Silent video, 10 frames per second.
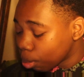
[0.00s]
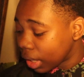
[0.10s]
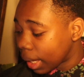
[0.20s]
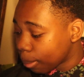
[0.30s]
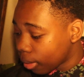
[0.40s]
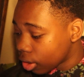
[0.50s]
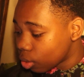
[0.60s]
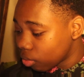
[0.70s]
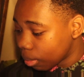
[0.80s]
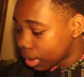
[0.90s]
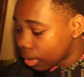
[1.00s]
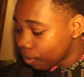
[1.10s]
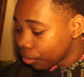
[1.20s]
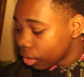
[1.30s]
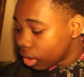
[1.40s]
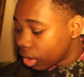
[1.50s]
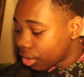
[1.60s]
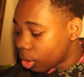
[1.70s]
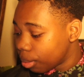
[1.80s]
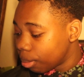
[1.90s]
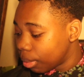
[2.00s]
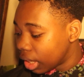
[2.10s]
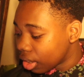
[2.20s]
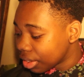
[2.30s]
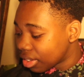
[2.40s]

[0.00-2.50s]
black British women to be on the